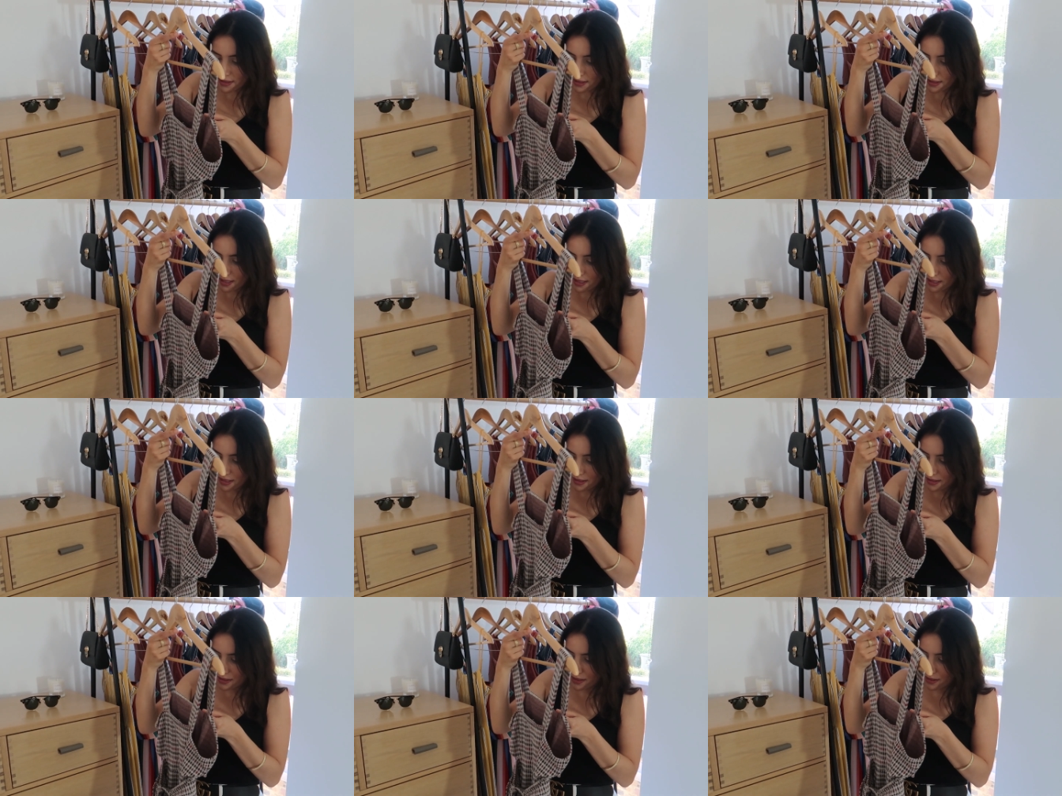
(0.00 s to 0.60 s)

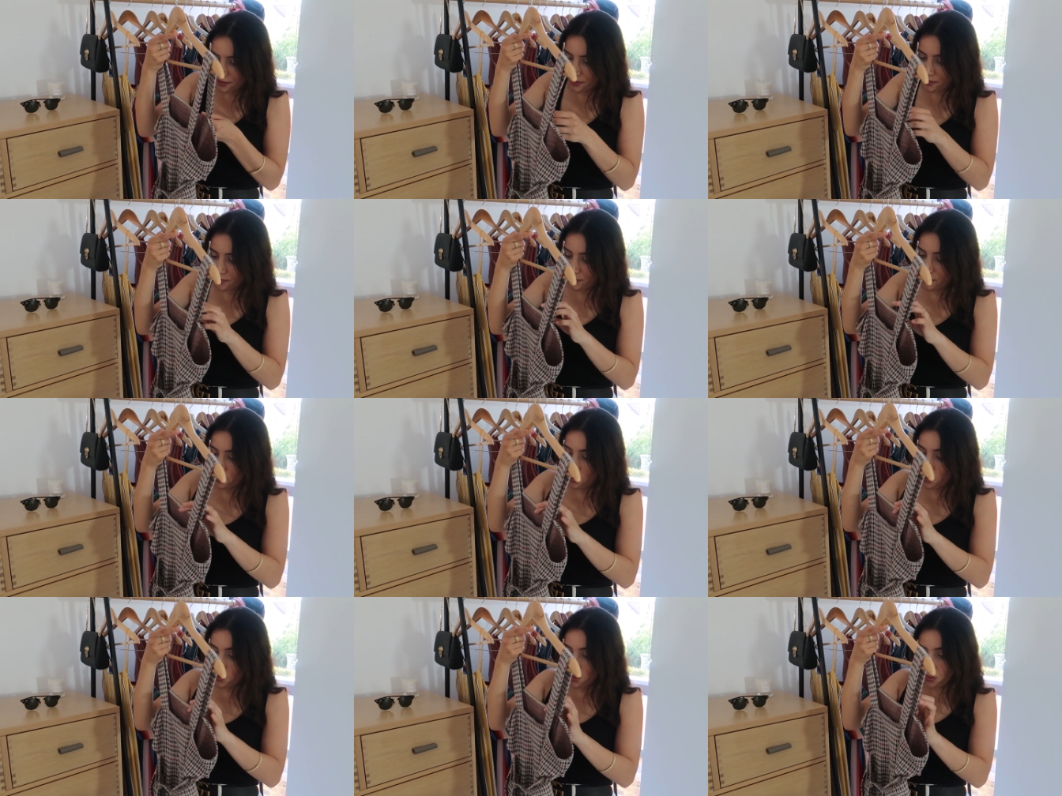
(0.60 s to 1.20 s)
C
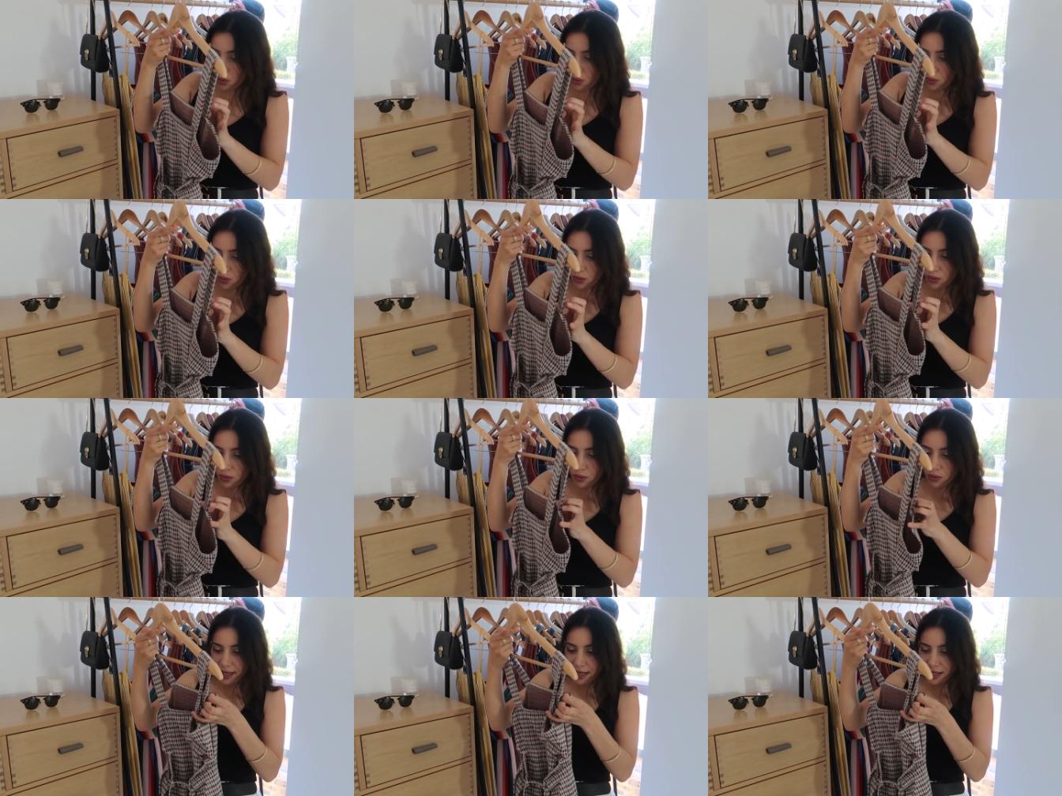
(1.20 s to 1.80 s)
serum,
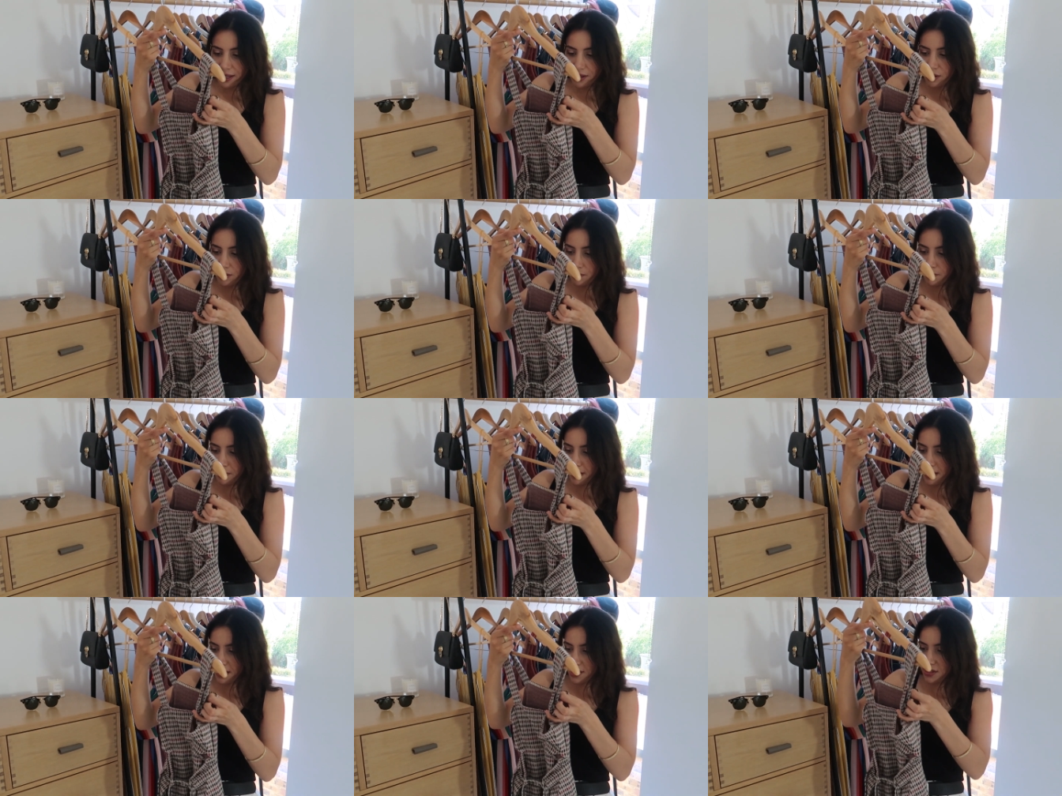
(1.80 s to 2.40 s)
or it
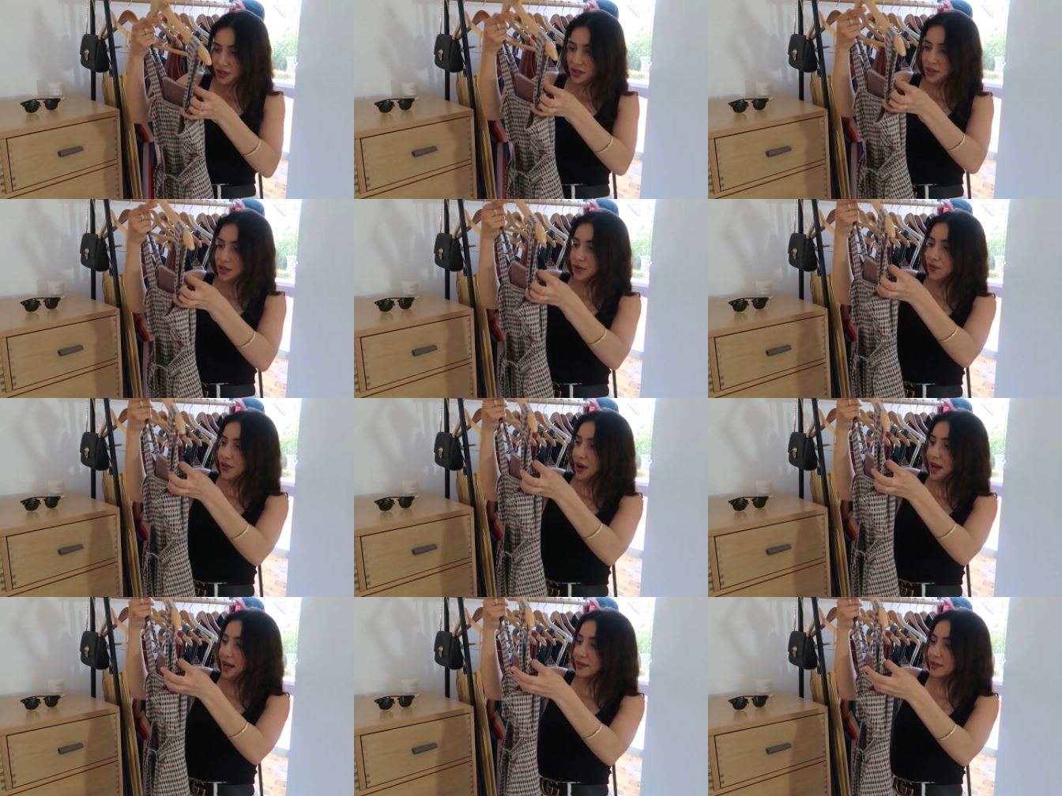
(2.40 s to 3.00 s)
could be just the
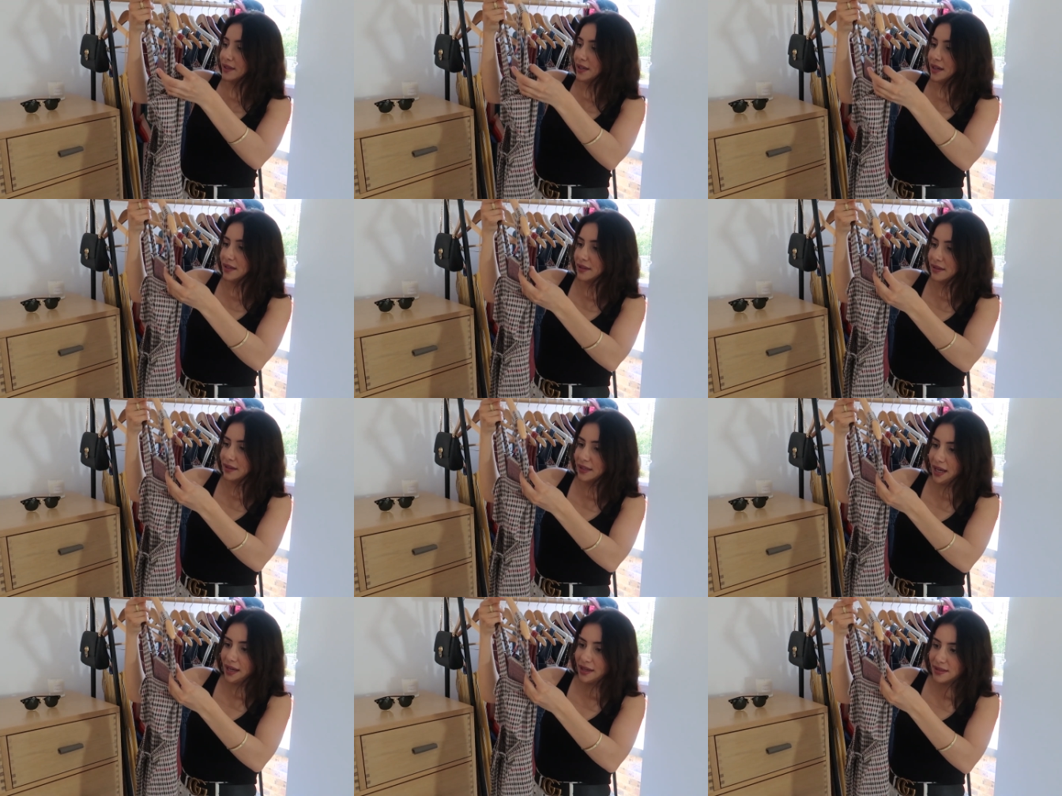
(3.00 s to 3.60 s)
fact
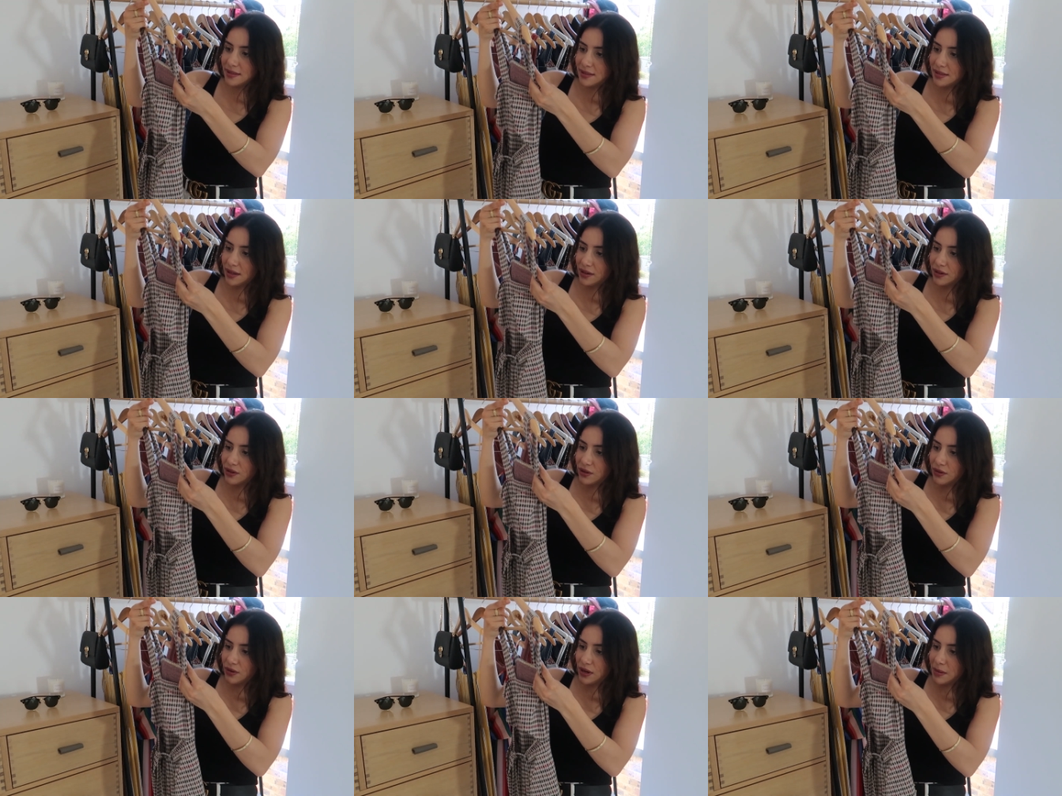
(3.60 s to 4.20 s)
that that
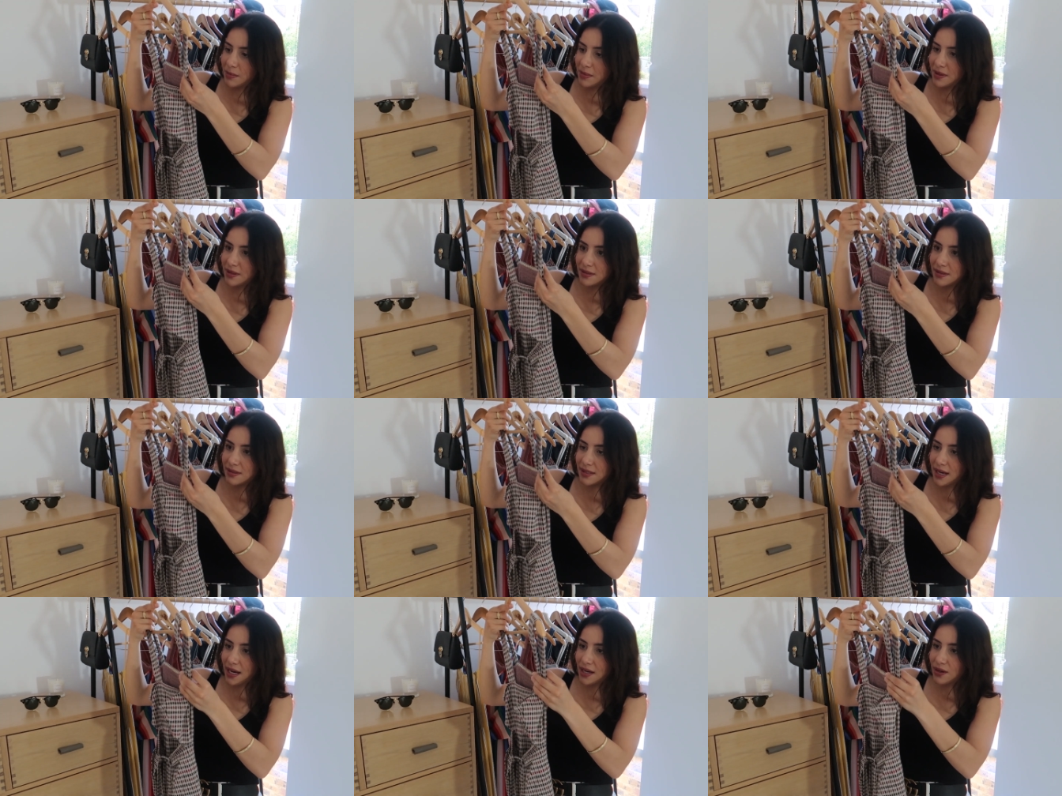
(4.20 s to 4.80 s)
sun cream has
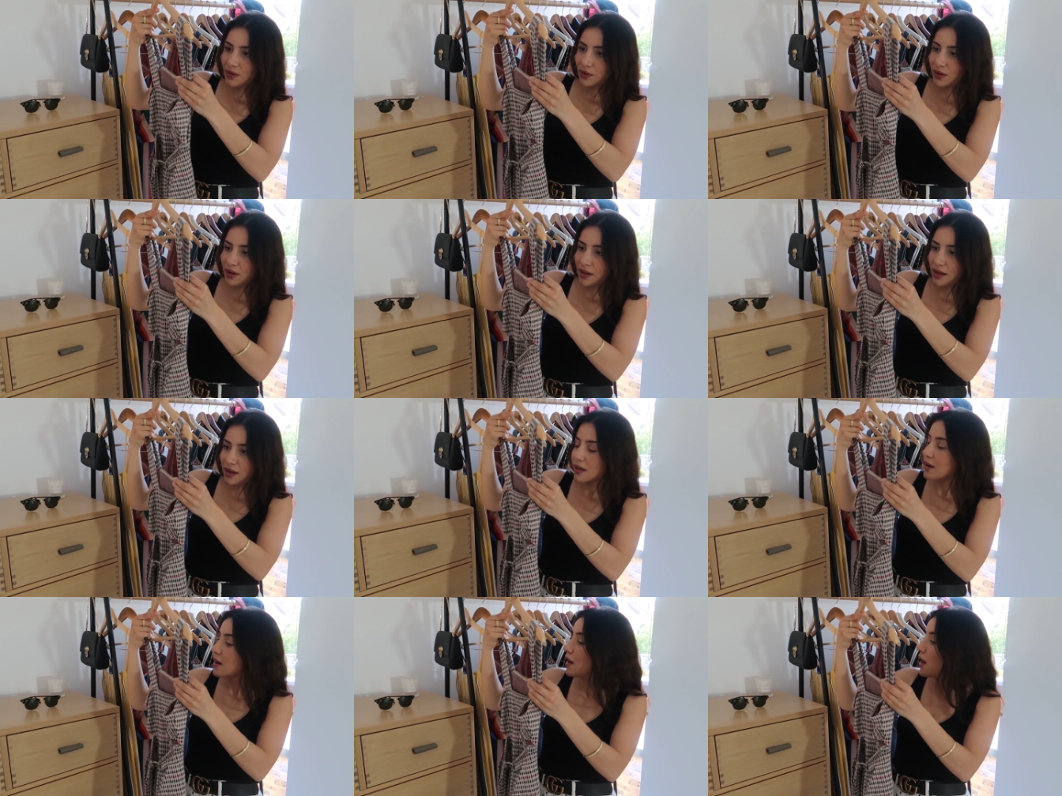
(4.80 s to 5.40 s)
stayed on
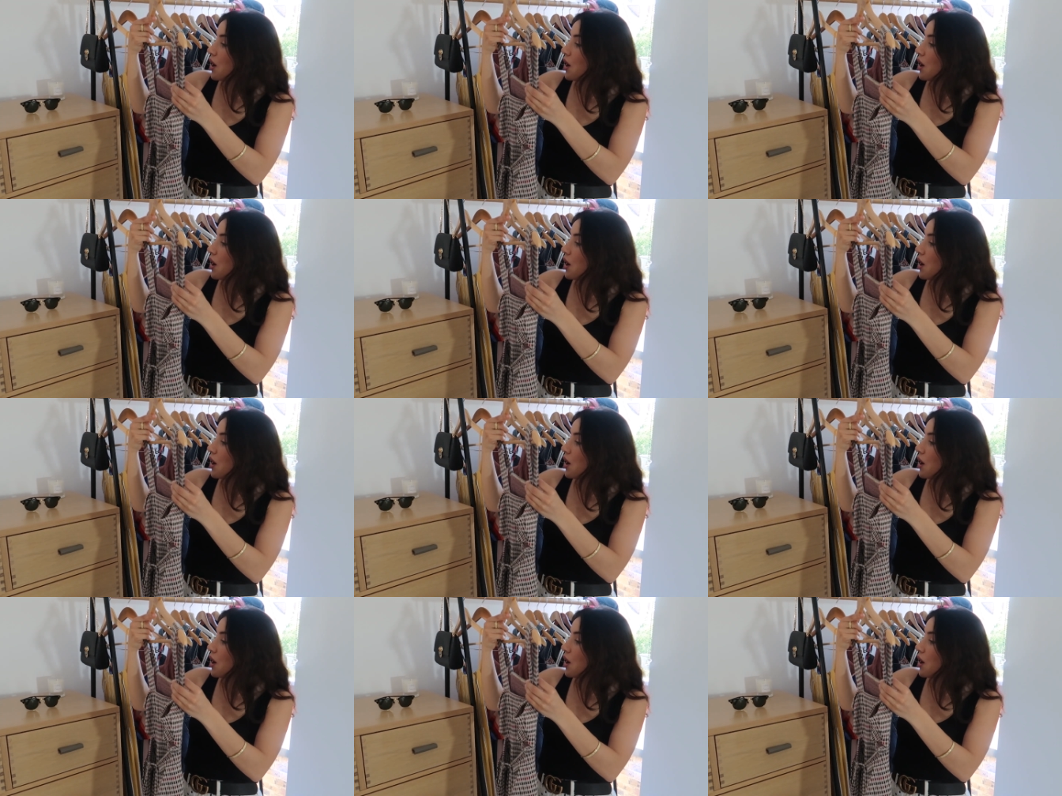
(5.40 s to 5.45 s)
it.